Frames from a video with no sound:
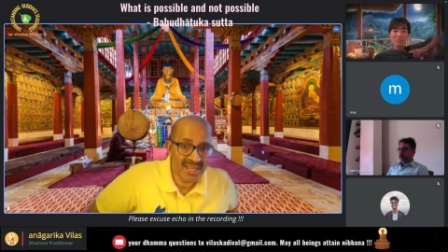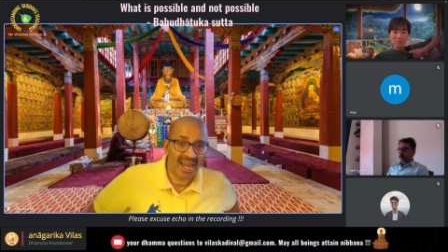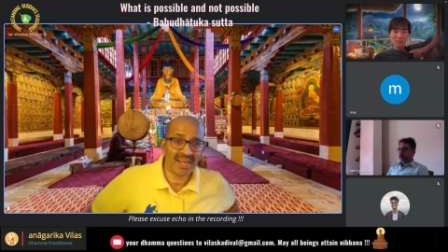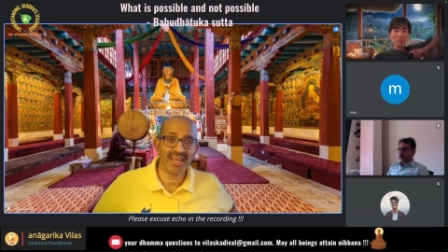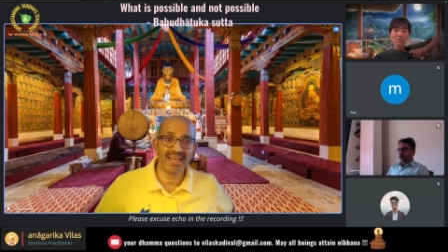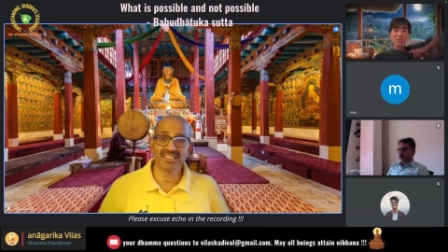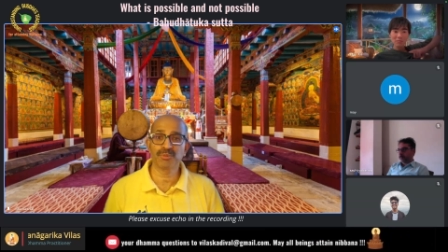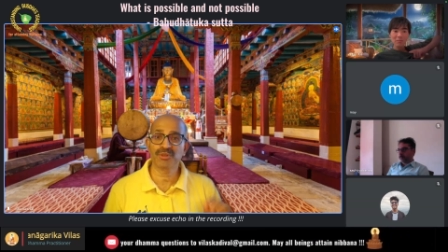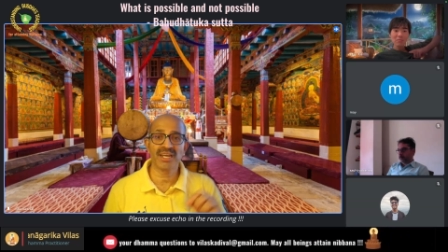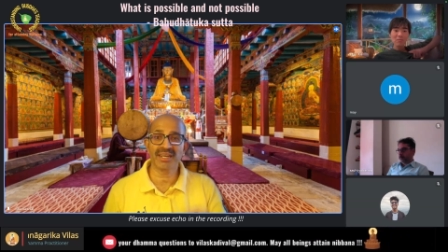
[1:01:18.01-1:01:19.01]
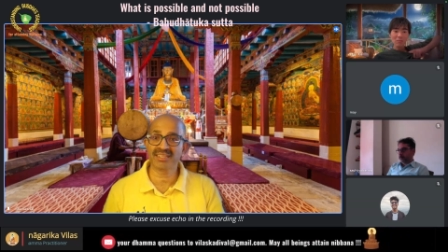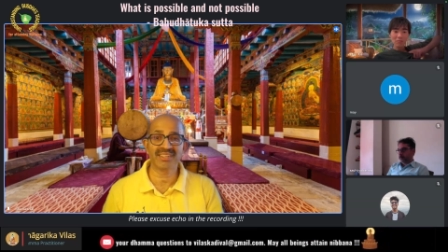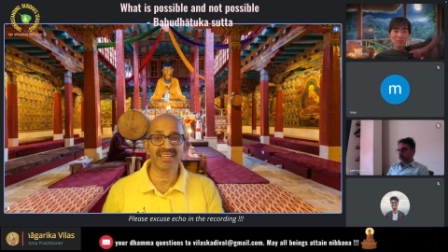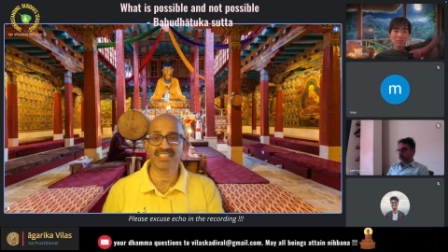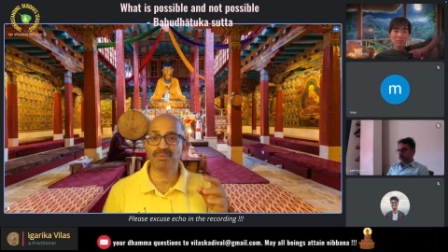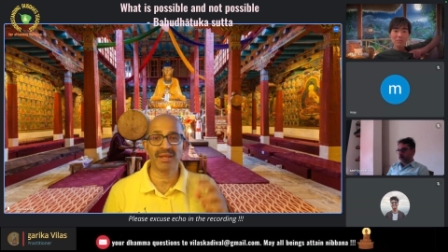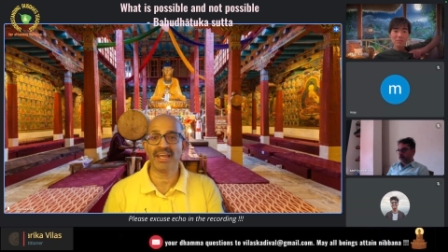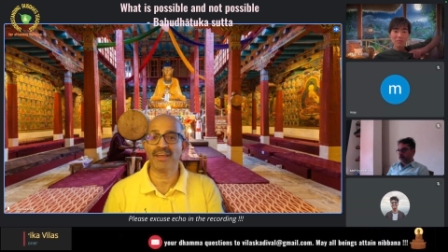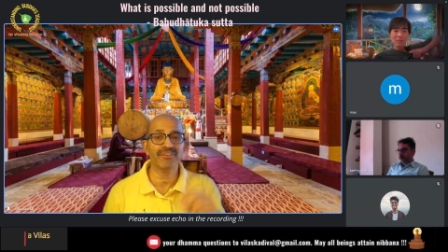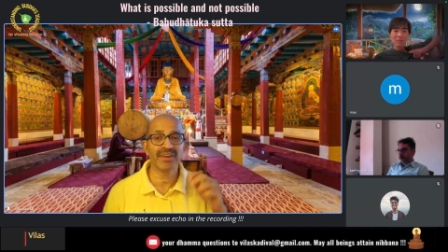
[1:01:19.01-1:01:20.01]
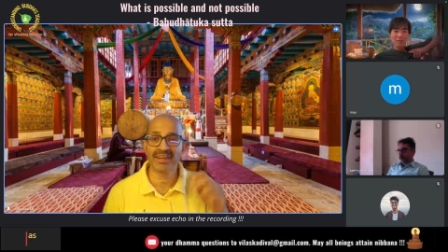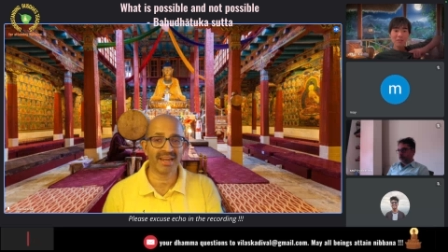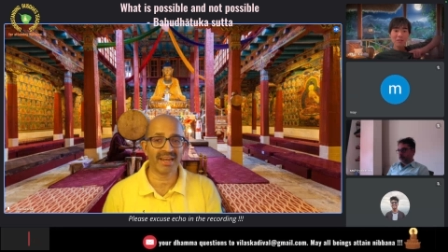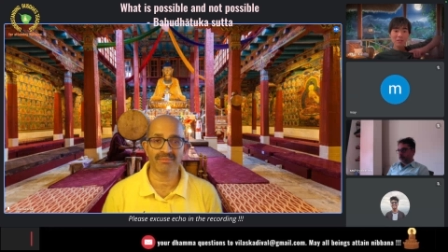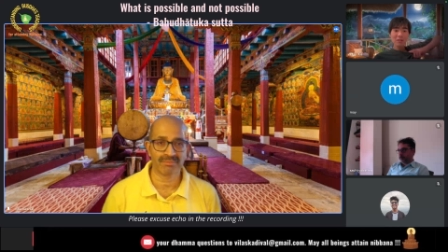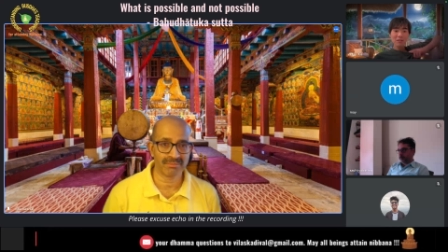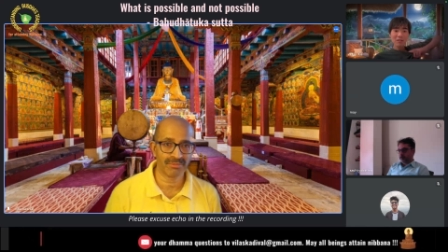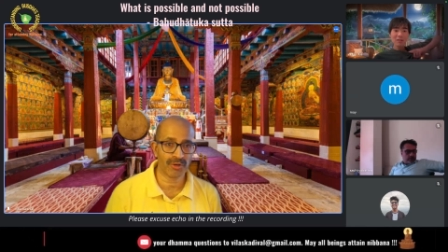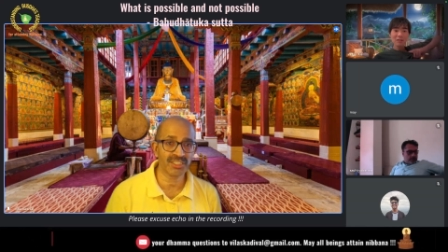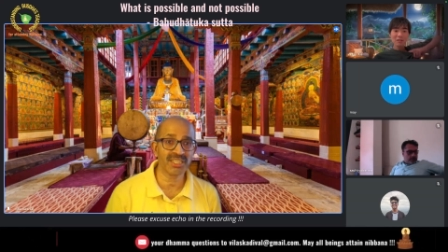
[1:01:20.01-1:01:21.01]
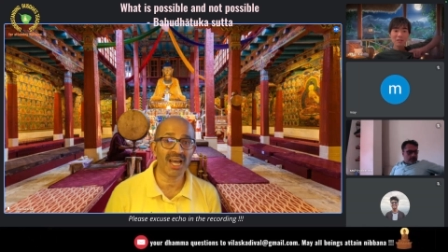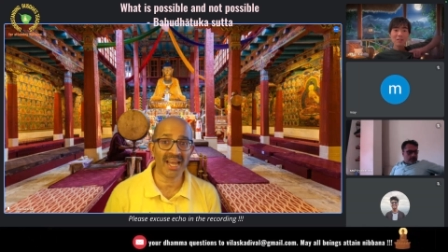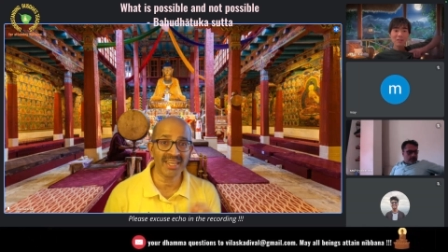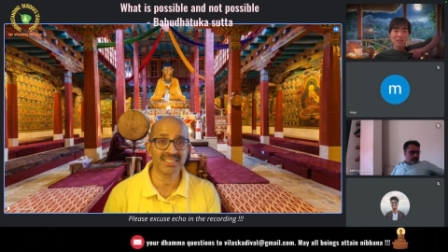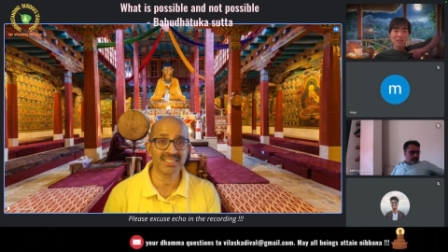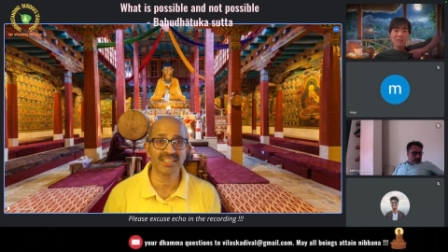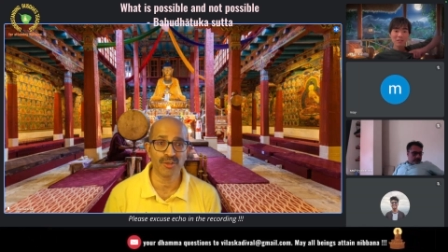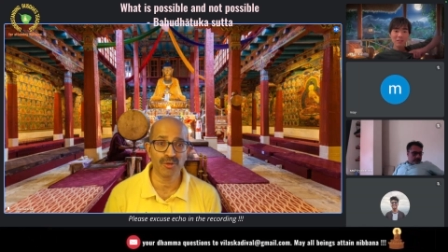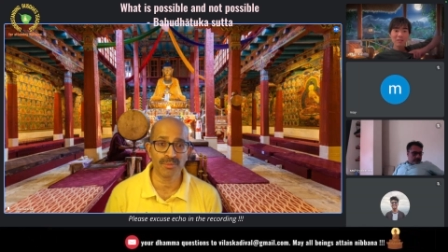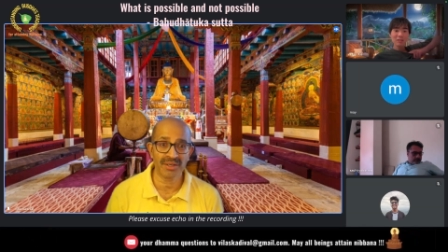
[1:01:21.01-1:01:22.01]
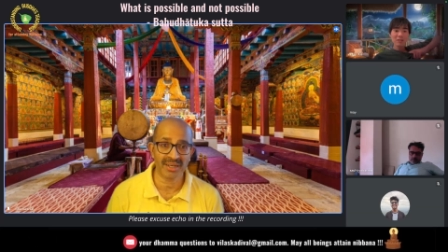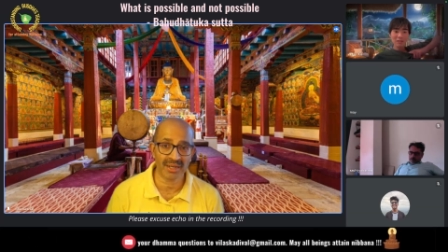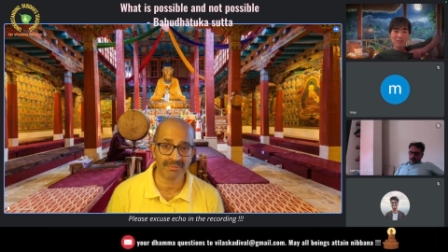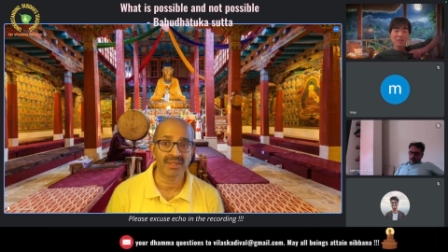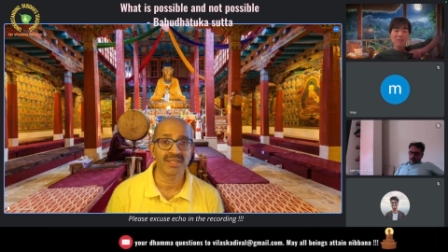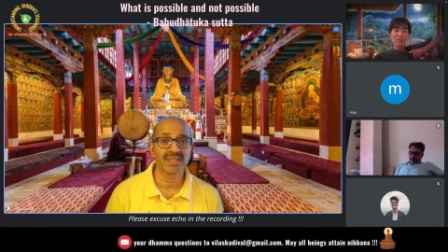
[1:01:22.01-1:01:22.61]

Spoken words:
And hence Buddha doesn't explain every realm. What's the highest in a human realm?